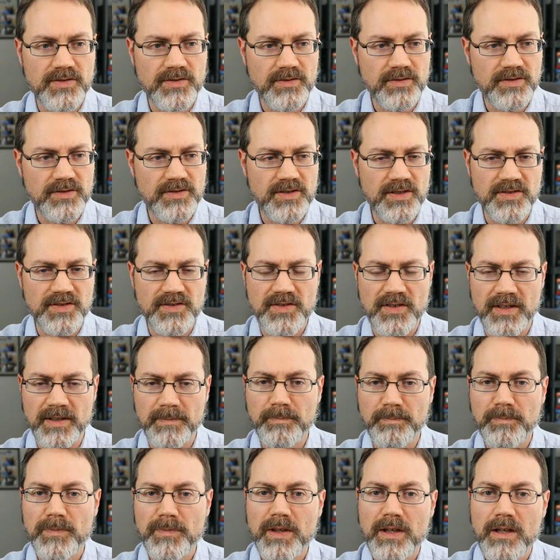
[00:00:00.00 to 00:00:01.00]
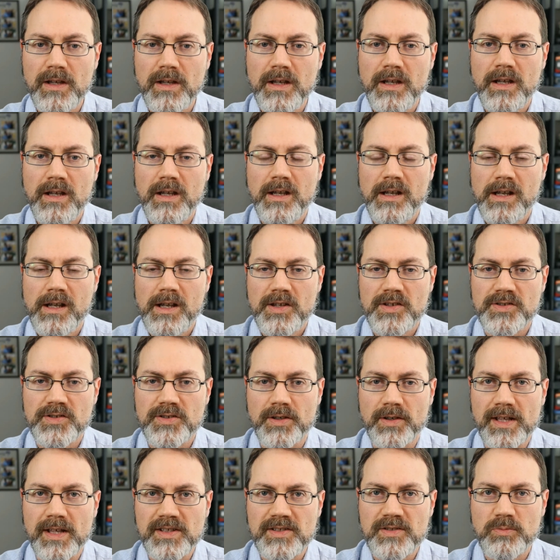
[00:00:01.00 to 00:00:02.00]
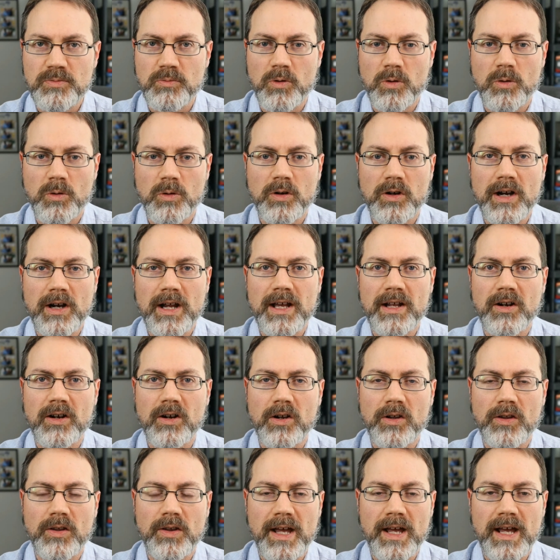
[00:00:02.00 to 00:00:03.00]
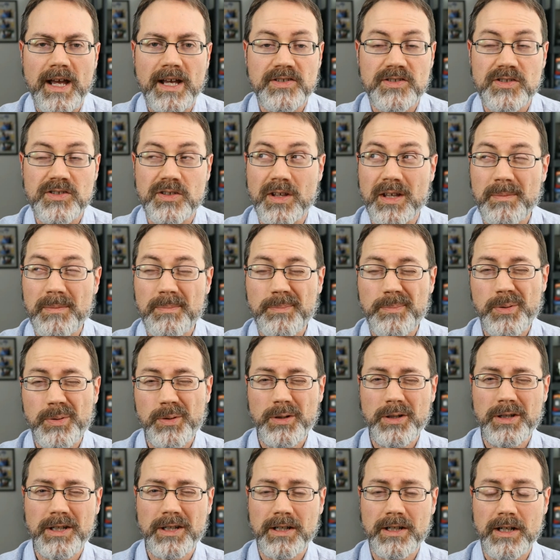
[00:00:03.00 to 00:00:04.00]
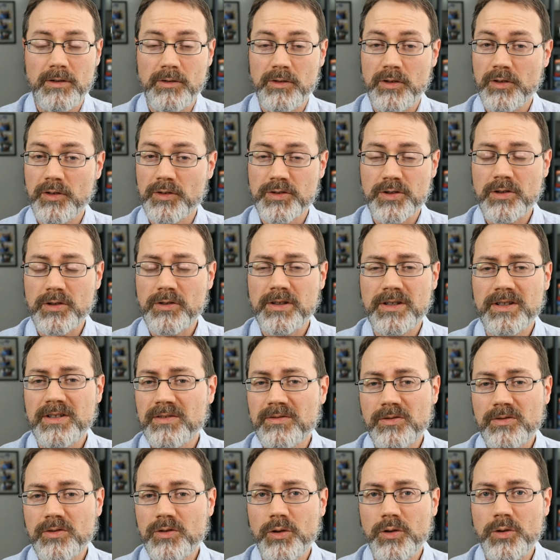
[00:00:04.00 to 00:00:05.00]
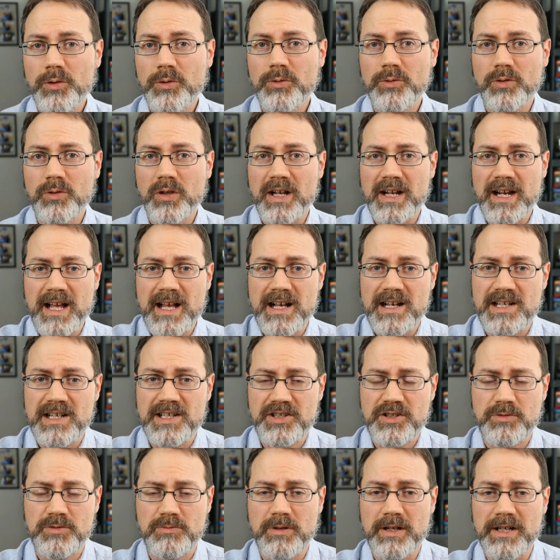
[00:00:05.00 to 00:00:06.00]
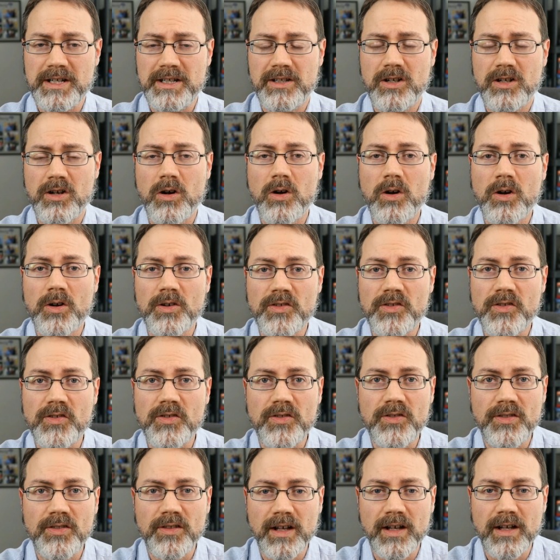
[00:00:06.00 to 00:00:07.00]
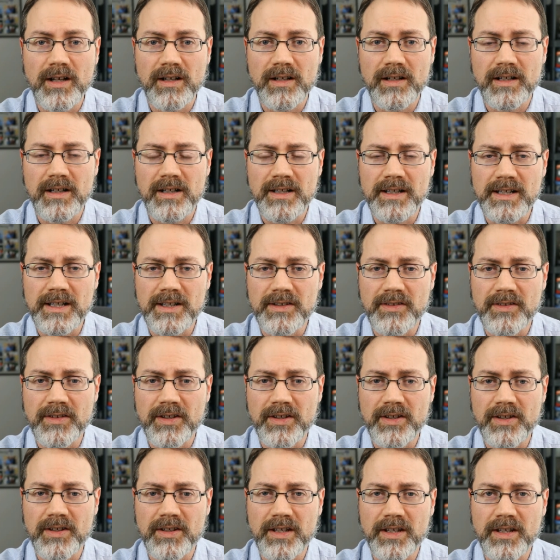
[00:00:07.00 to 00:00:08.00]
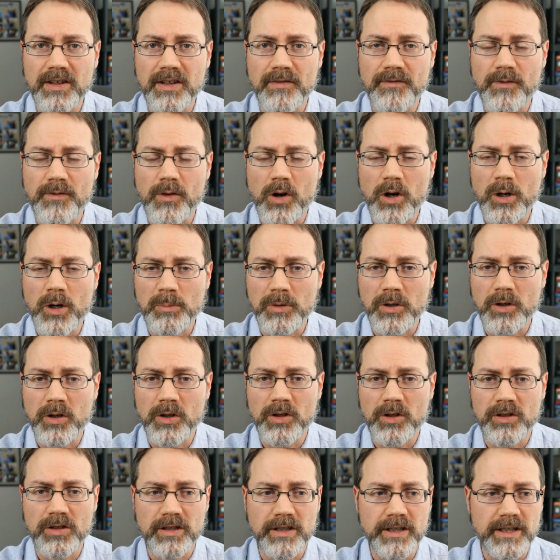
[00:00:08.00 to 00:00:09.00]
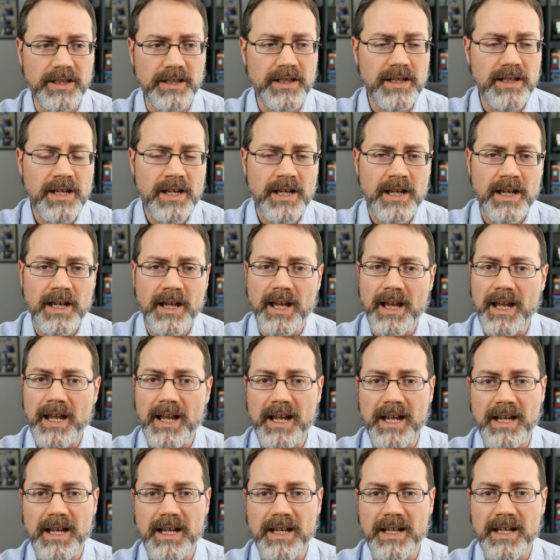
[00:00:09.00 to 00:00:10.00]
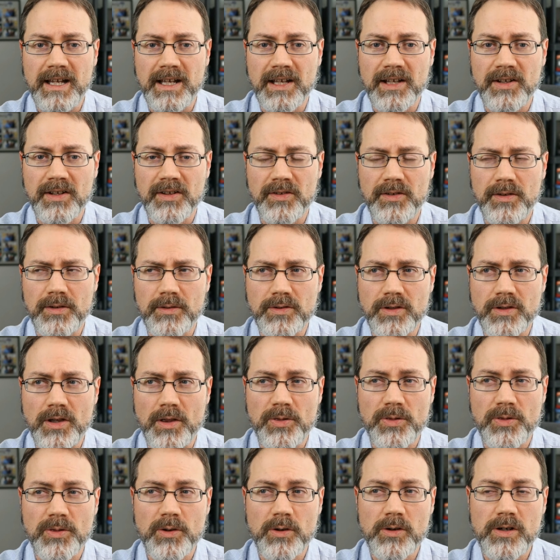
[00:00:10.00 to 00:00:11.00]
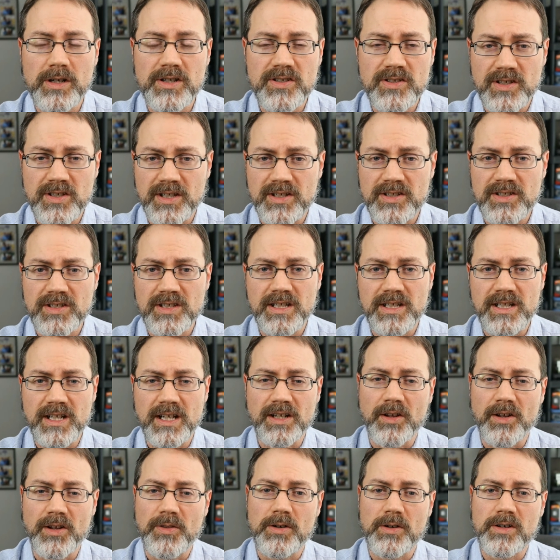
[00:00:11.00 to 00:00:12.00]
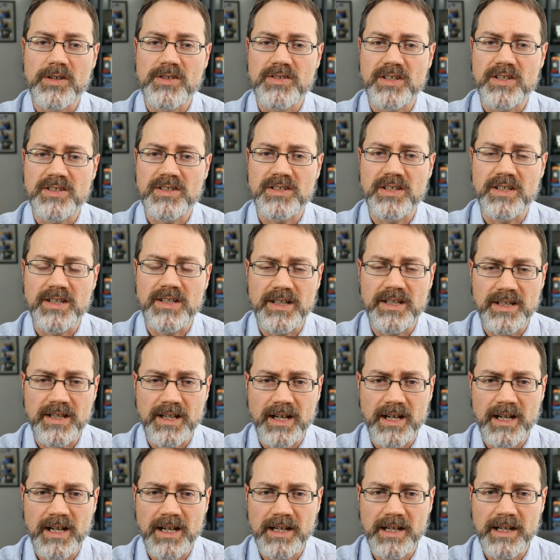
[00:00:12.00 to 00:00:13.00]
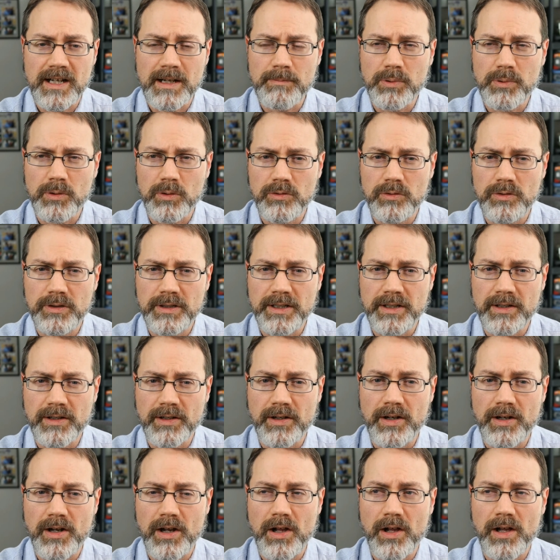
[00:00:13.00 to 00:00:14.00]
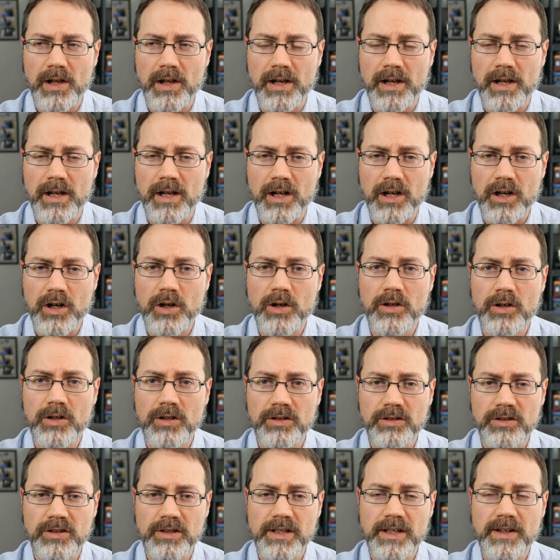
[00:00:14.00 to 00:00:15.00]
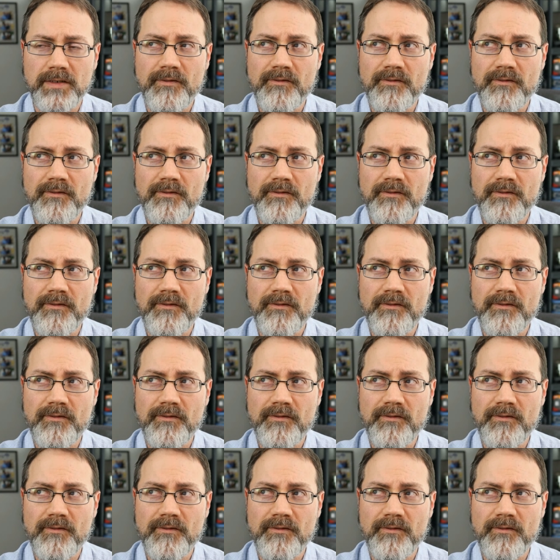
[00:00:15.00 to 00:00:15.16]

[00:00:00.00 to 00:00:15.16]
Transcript: then. So that's where we're at on that. So that put in, there's only 2 light hash rate cards in the farm currently, and the 3060 and a 3060 Ti. I'm pulling currently